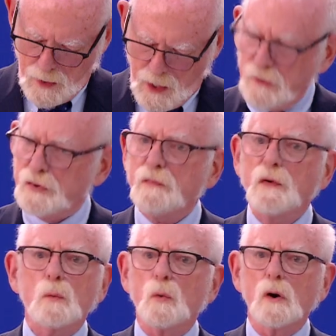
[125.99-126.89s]
as if
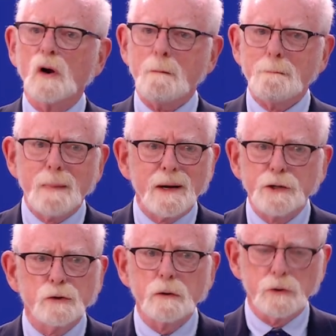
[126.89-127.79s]
it were a
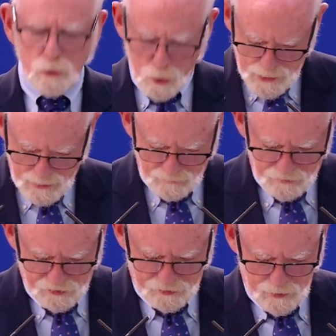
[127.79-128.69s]
minor
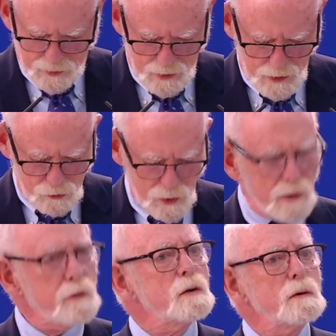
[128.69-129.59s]
annoyance
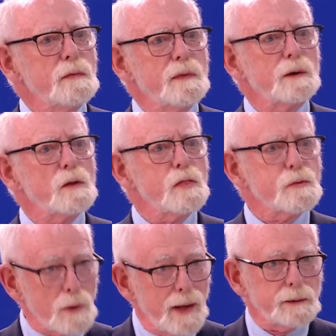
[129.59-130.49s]
rather than a
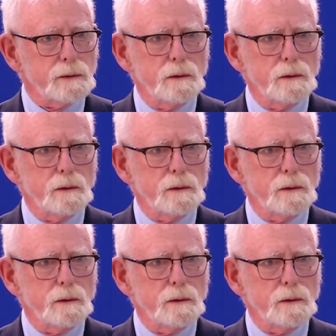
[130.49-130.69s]
threat